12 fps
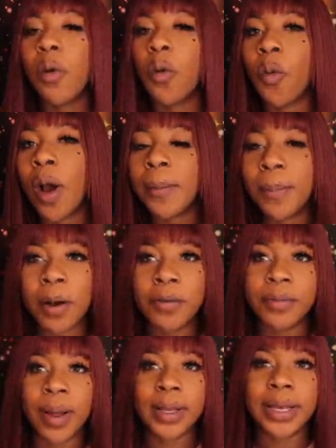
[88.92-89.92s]
wipe
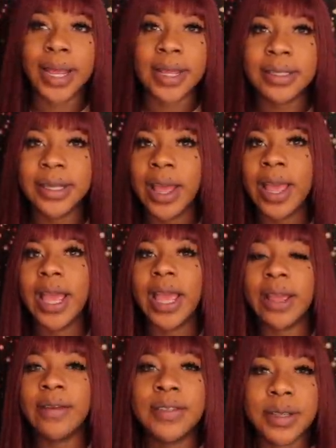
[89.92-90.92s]
off my desk.
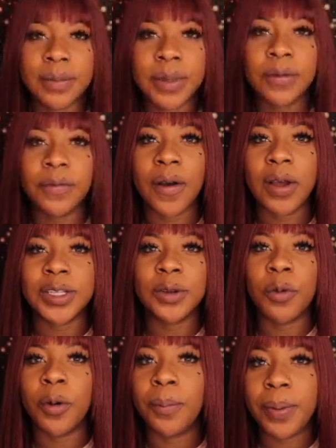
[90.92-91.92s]
If something falls, it
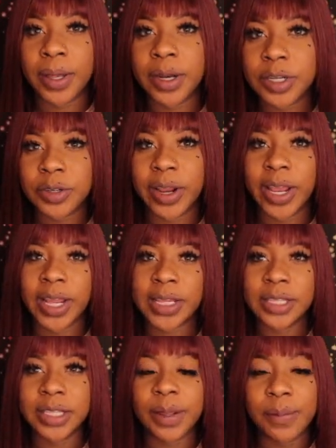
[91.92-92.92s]
won't penetrate and
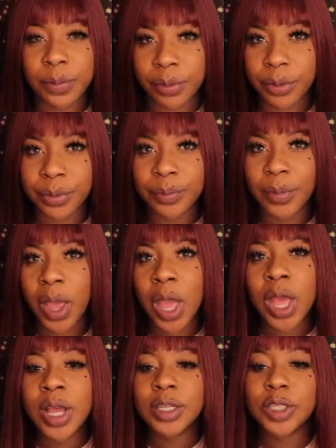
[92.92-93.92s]
seep through.
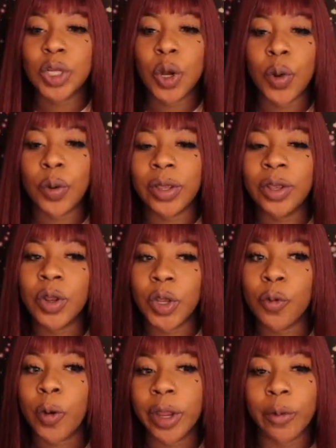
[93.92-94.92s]
So, you know,
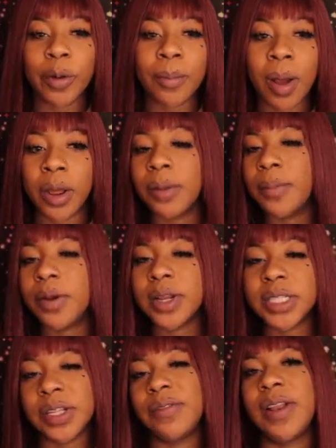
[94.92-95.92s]
you're working with monomers,
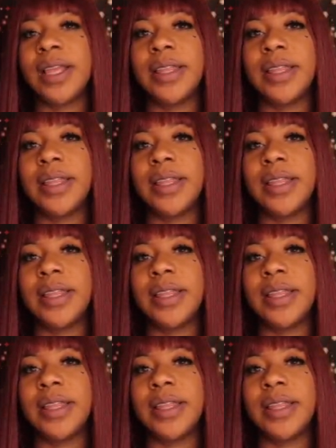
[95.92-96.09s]
stuff like